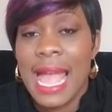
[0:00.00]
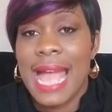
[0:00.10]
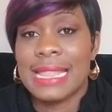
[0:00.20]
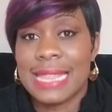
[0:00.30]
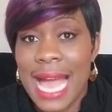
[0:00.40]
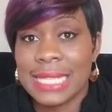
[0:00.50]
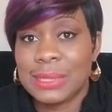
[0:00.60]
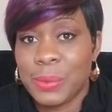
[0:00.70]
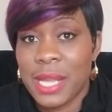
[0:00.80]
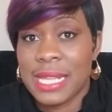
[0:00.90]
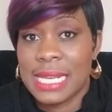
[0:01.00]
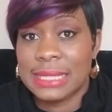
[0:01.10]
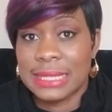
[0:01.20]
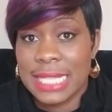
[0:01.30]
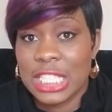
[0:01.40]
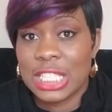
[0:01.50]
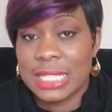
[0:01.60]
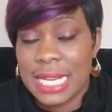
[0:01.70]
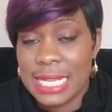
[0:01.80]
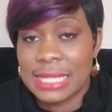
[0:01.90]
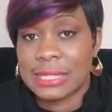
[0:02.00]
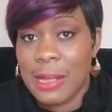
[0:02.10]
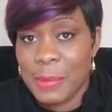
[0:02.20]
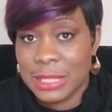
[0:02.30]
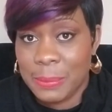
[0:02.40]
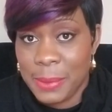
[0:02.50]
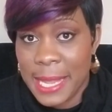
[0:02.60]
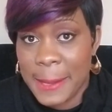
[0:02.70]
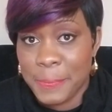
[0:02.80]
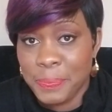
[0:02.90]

And that's where the elicitation techniques come into play.